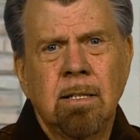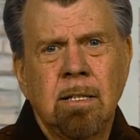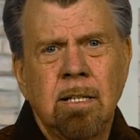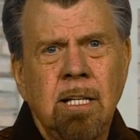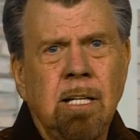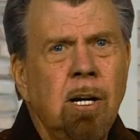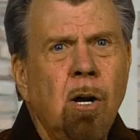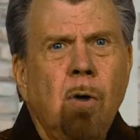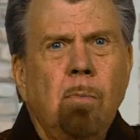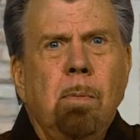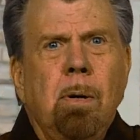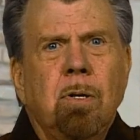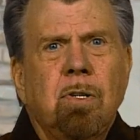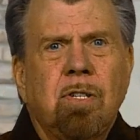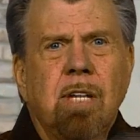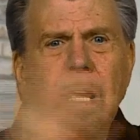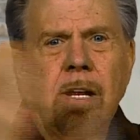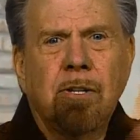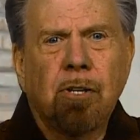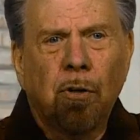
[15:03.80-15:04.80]
It almost
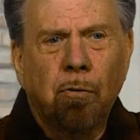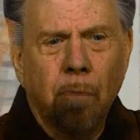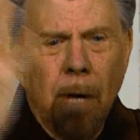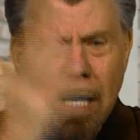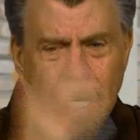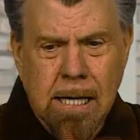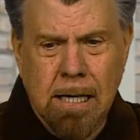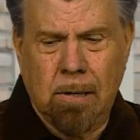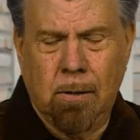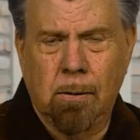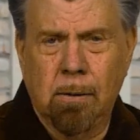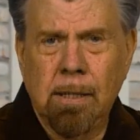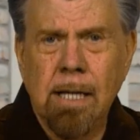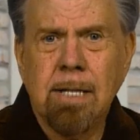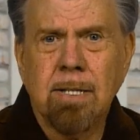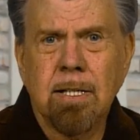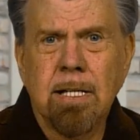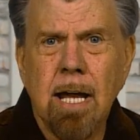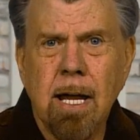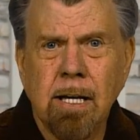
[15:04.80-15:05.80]
sounds heretical.
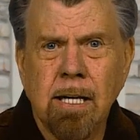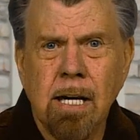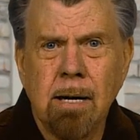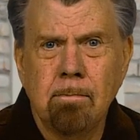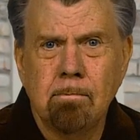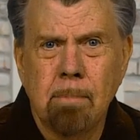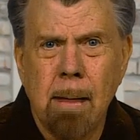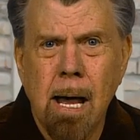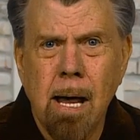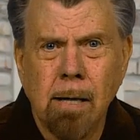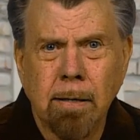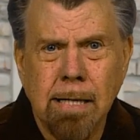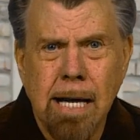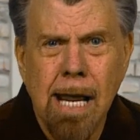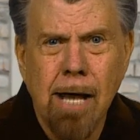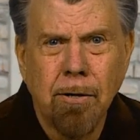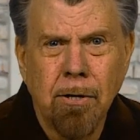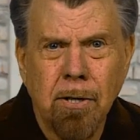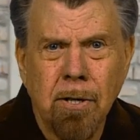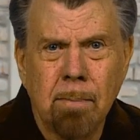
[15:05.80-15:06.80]
Let's not get bogged
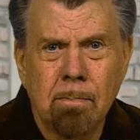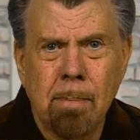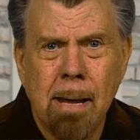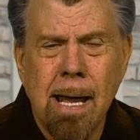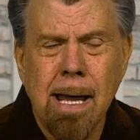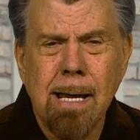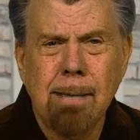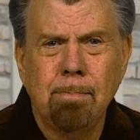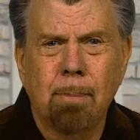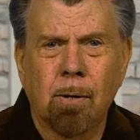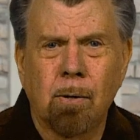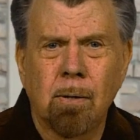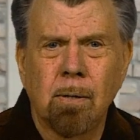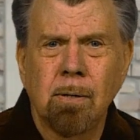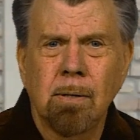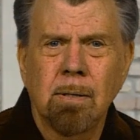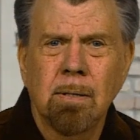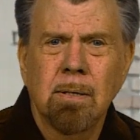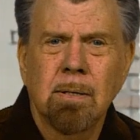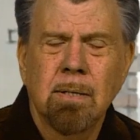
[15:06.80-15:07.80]
down in the Bible.
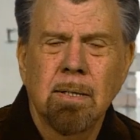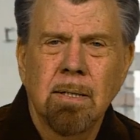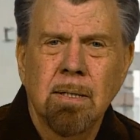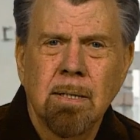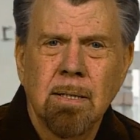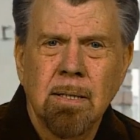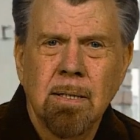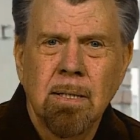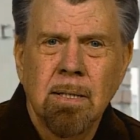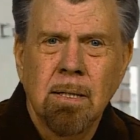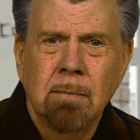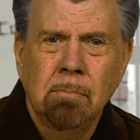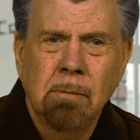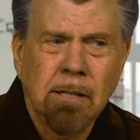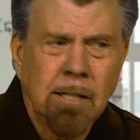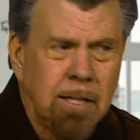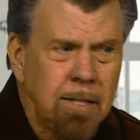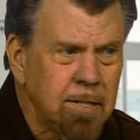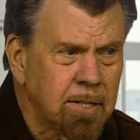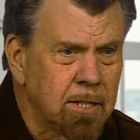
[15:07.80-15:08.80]
But
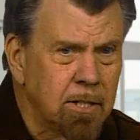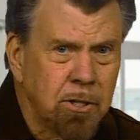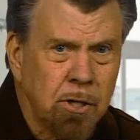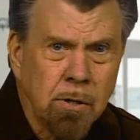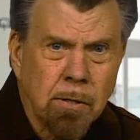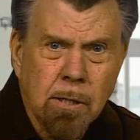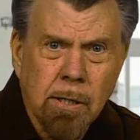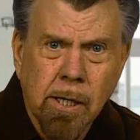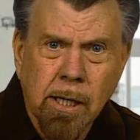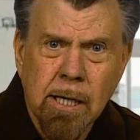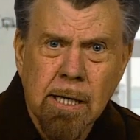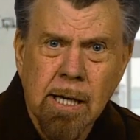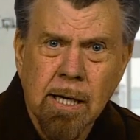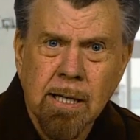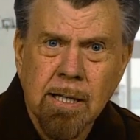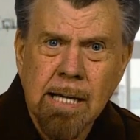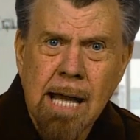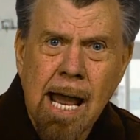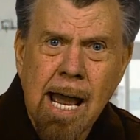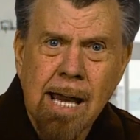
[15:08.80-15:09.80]
listen, you're looking at a
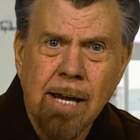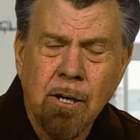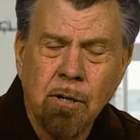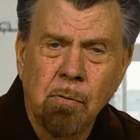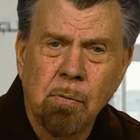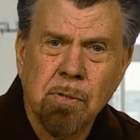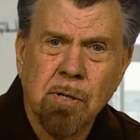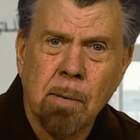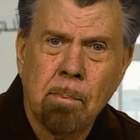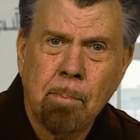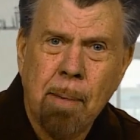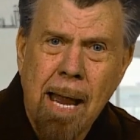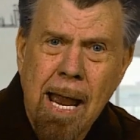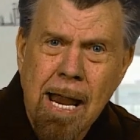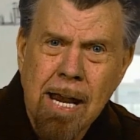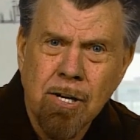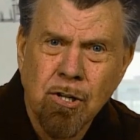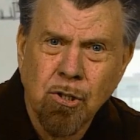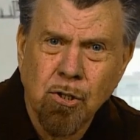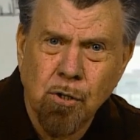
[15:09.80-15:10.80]
guy who was a
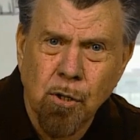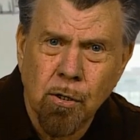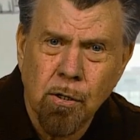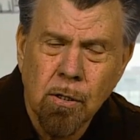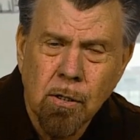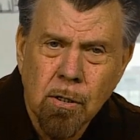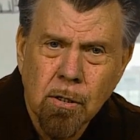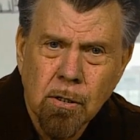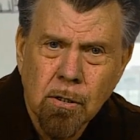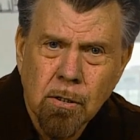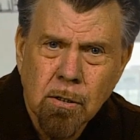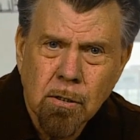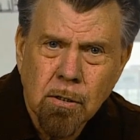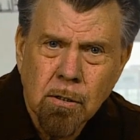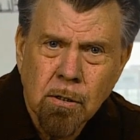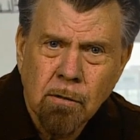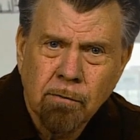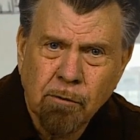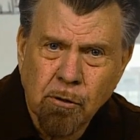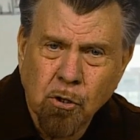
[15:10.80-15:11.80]
pastor
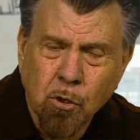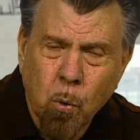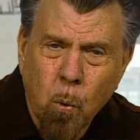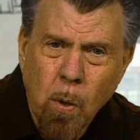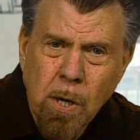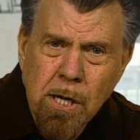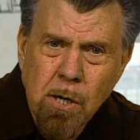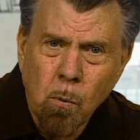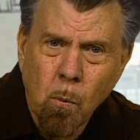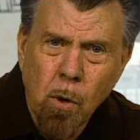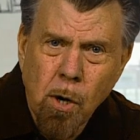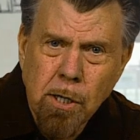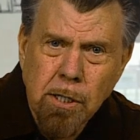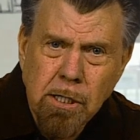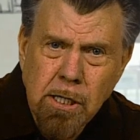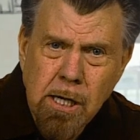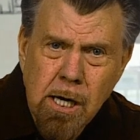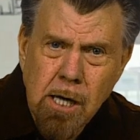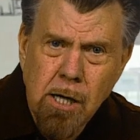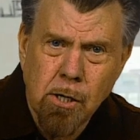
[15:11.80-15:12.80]
for 21
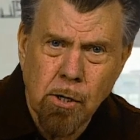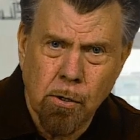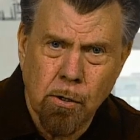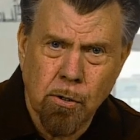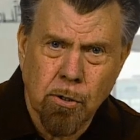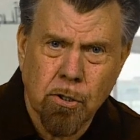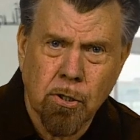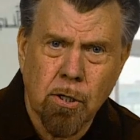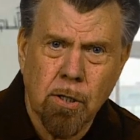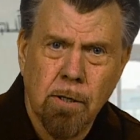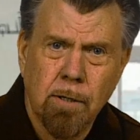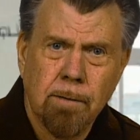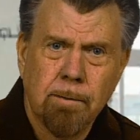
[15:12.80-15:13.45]
years.